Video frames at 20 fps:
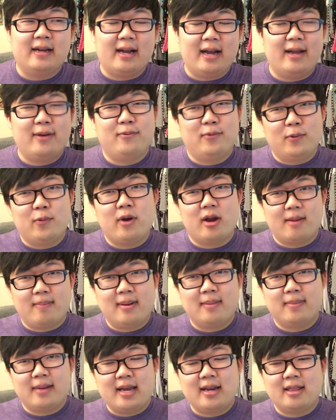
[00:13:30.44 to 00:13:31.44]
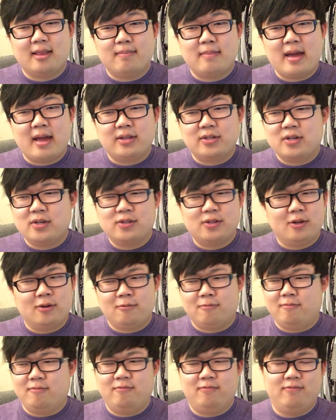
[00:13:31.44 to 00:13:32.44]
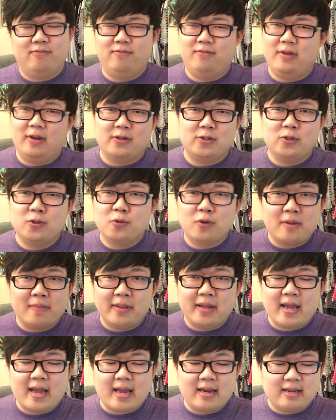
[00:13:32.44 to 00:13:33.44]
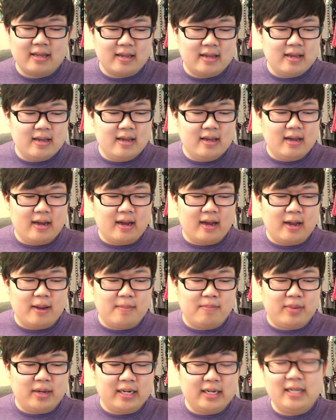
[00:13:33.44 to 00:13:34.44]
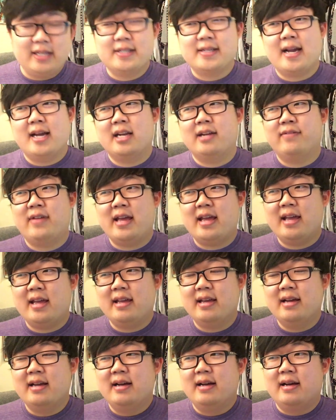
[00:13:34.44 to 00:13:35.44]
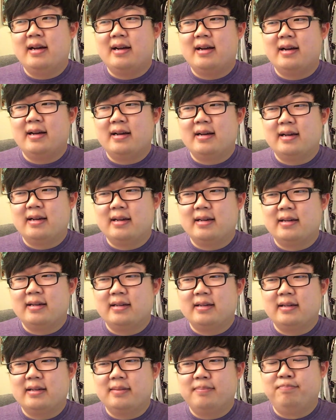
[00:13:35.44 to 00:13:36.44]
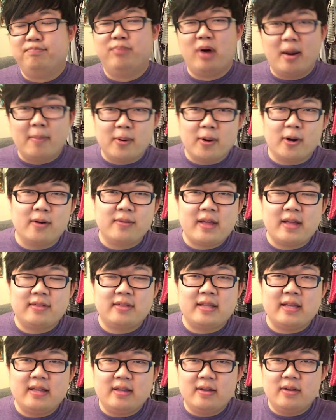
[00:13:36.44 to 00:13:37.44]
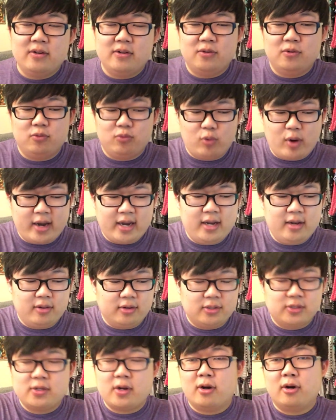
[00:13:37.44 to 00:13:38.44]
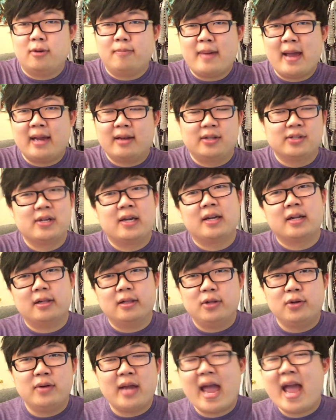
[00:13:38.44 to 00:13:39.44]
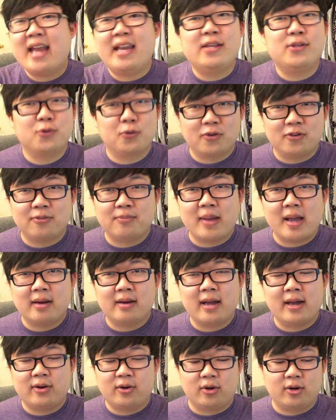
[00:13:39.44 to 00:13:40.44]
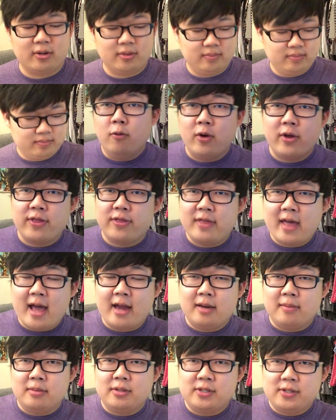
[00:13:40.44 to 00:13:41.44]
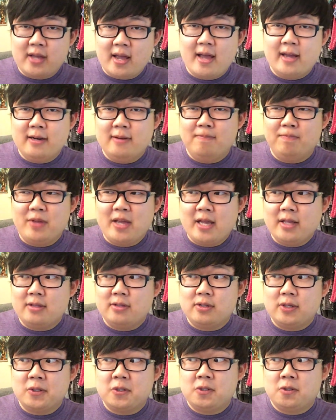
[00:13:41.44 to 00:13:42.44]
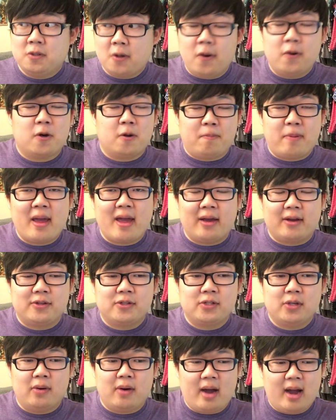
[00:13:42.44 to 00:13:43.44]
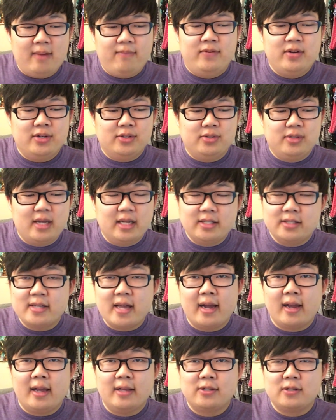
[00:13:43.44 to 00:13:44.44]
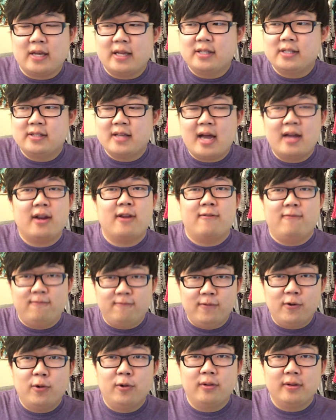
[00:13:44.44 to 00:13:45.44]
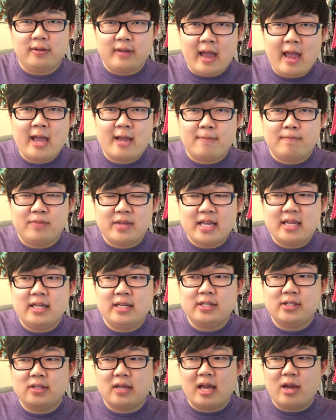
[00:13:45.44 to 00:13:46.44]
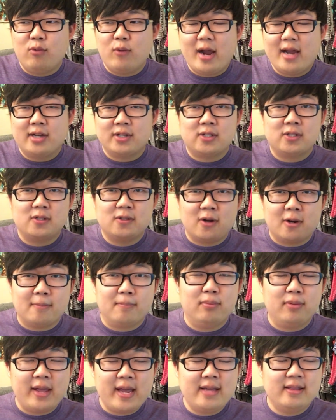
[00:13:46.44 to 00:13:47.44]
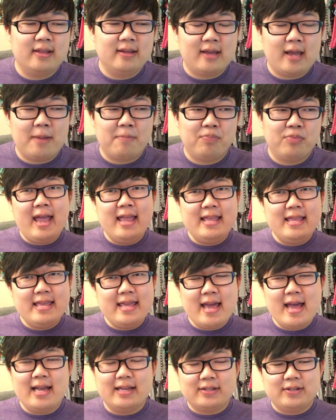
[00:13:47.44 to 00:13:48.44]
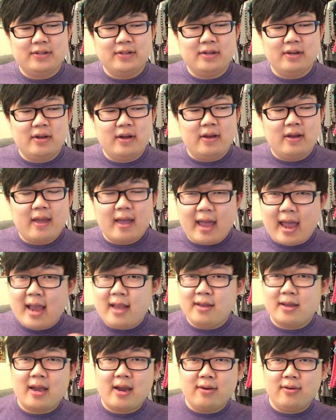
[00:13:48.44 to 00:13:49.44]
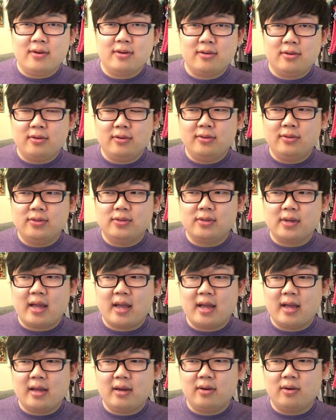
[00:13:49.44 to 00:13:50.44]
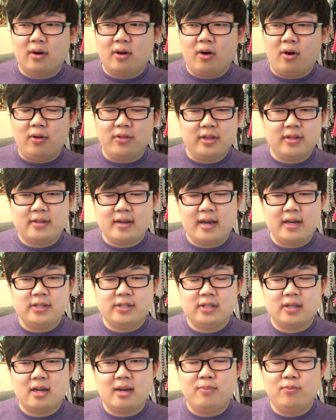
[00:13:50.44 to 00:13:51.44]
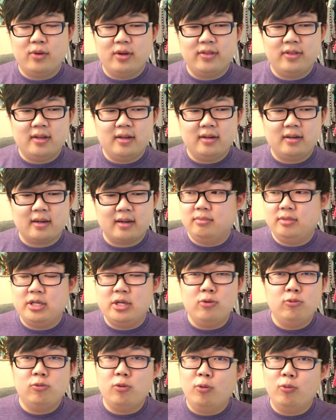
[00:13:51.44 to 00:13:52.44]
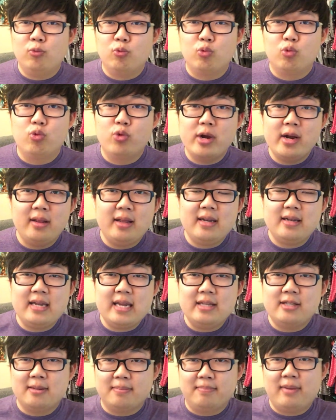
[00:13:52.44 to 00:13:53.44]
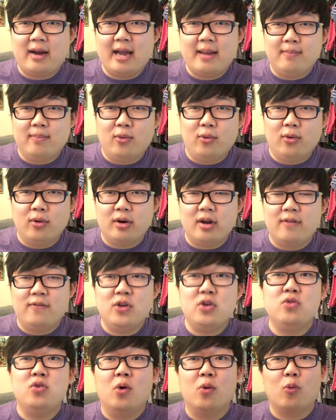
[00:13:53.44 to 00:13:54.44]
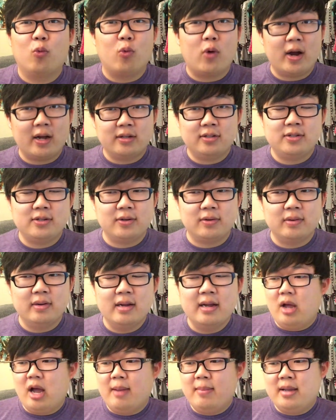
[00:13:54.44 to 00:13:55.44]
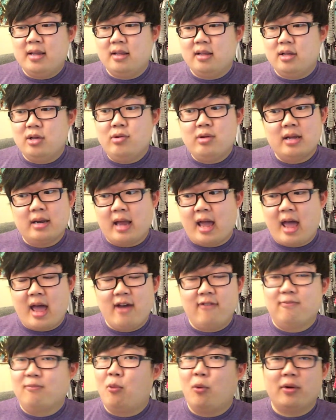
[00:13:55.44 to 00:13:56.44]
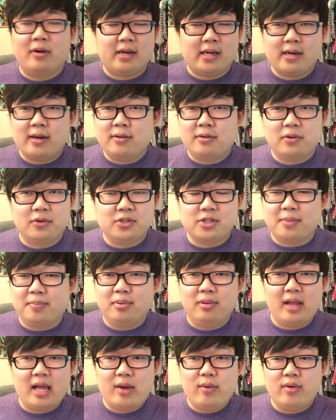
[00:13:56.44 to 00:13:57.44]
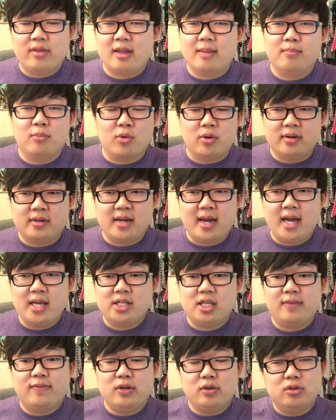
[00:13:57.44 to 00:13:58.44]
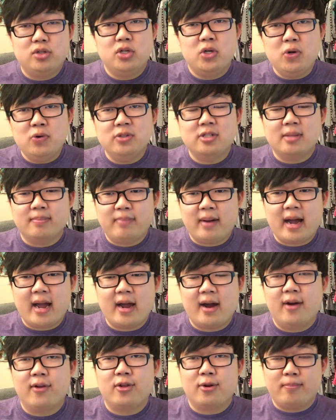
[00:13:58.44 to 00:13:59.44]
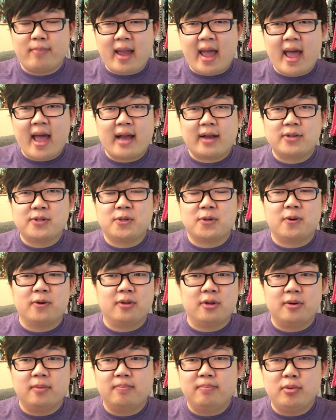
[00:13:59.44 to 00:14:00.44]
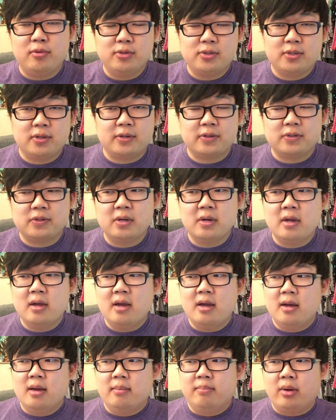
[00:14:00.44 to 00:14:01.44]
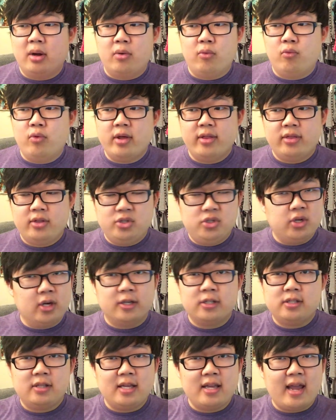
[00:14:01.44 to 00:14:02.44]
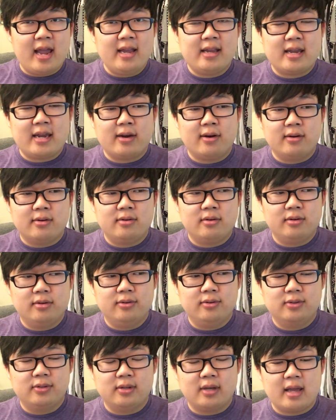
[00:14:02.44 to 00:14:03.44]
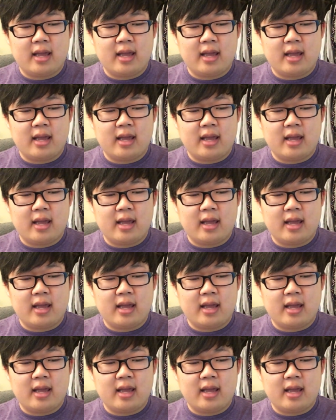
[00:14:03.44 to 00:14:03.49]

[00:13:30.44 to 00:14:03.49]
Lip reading: I would recommend getting the mats because they're extremely handy. But it is kind of a bummer that the regular starter pack does not include any sort of mat at all. With that said, it's a starter pack, so obviously it's not a full game. It is a way to start playing the game. And yet, eight characters and all the dice that come with it, you don't really need to buy more if you don't want to. I mean, you can have more characters to play with and more dice if you choose to buy other packs or other boosters, but with just the eight characters